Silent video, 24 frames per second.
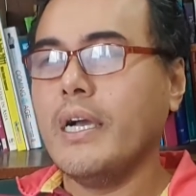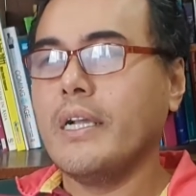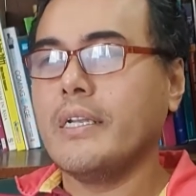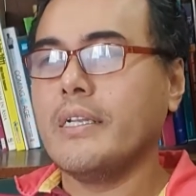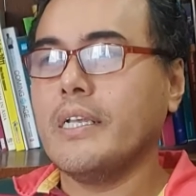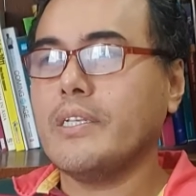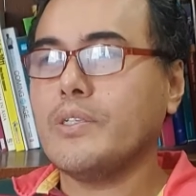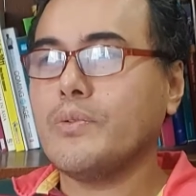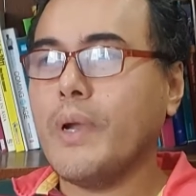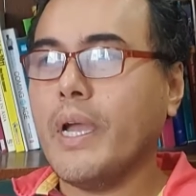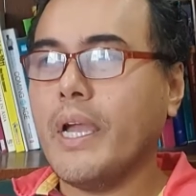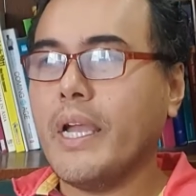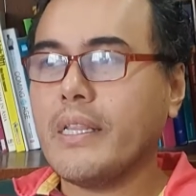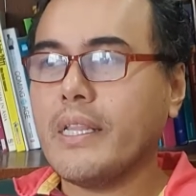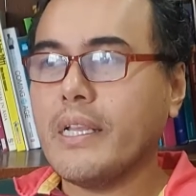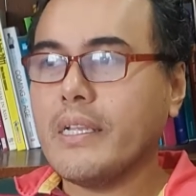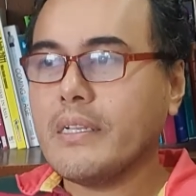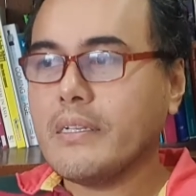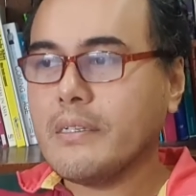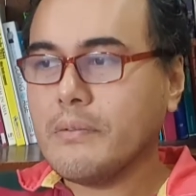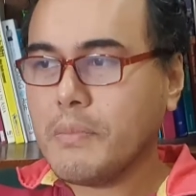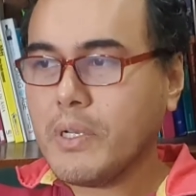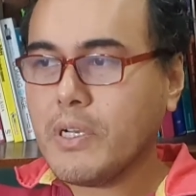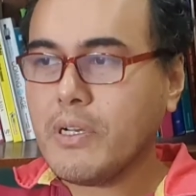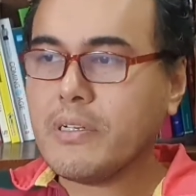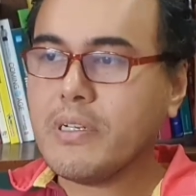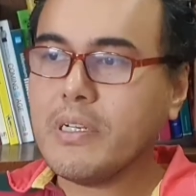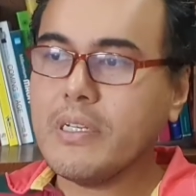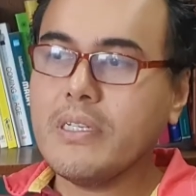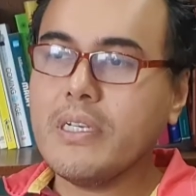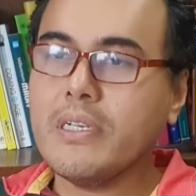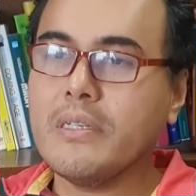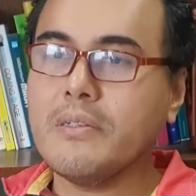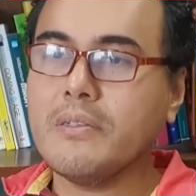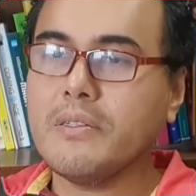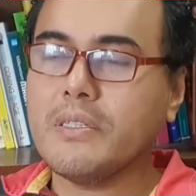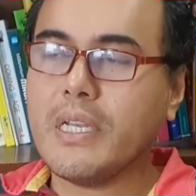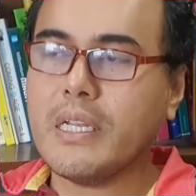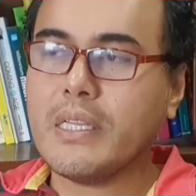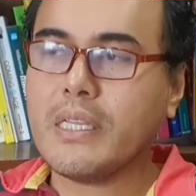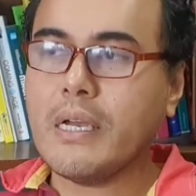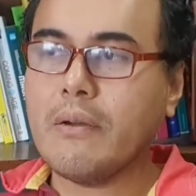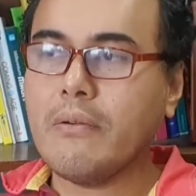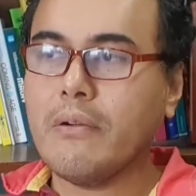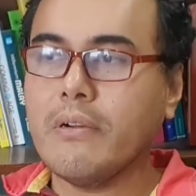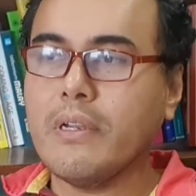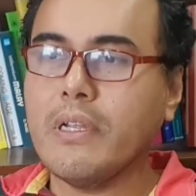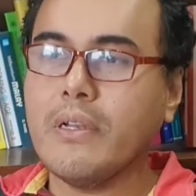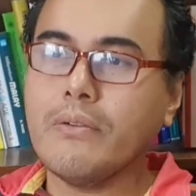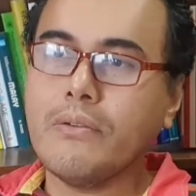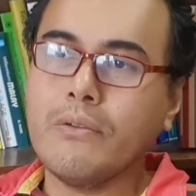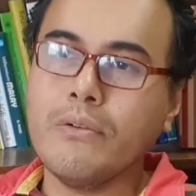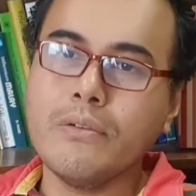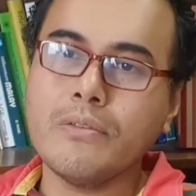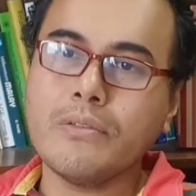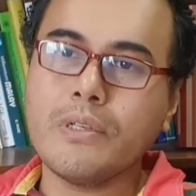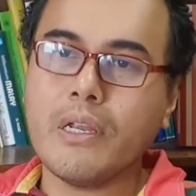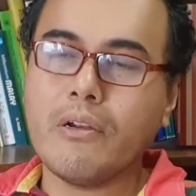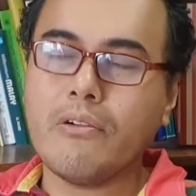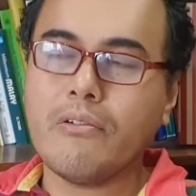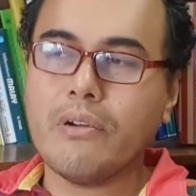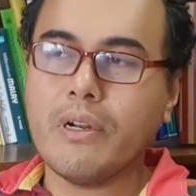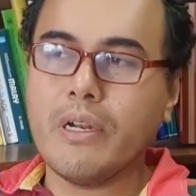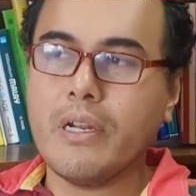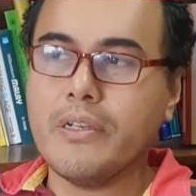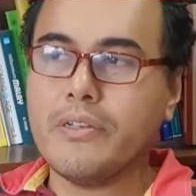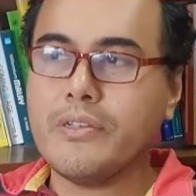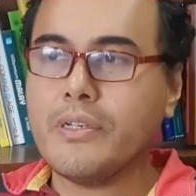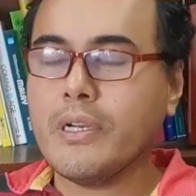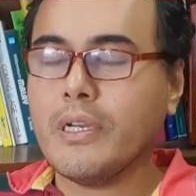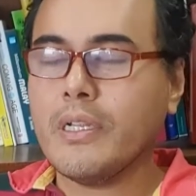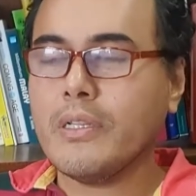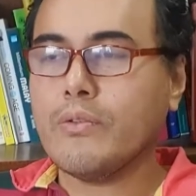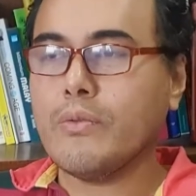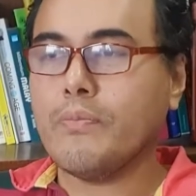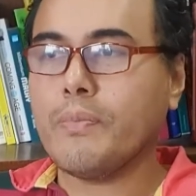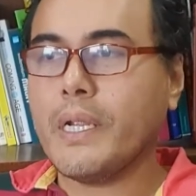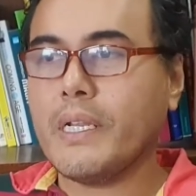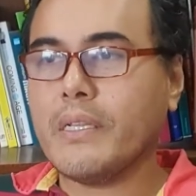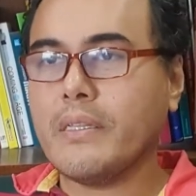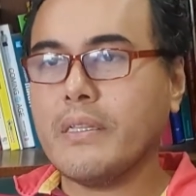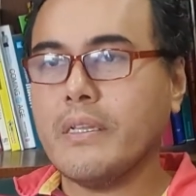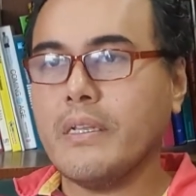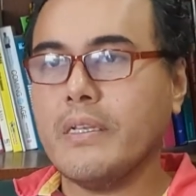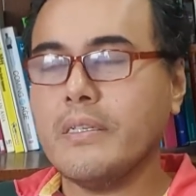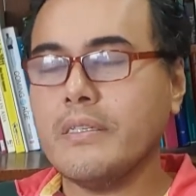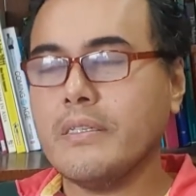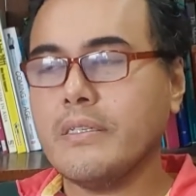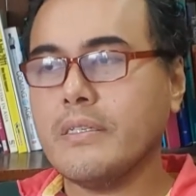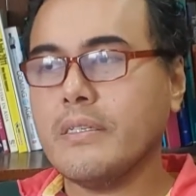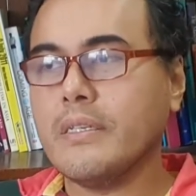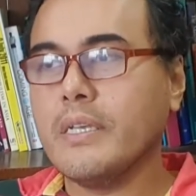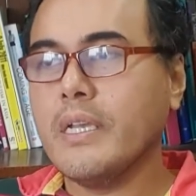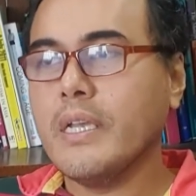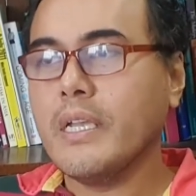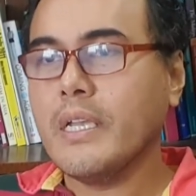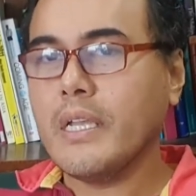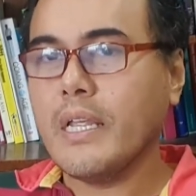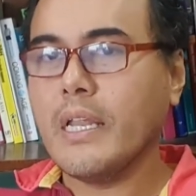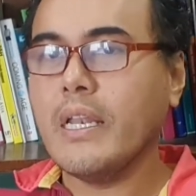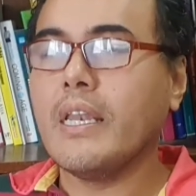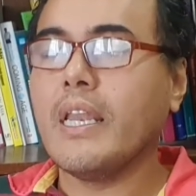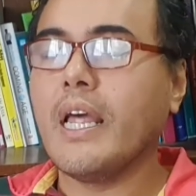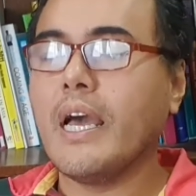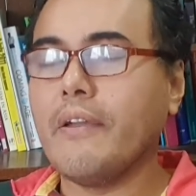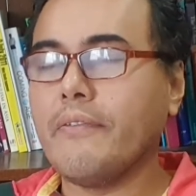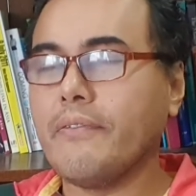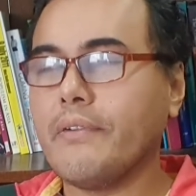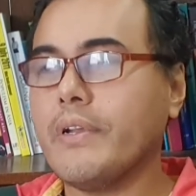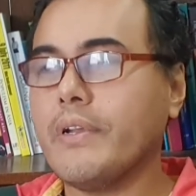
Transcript: That's why I think because religion set up only rules and regulations to practice in life,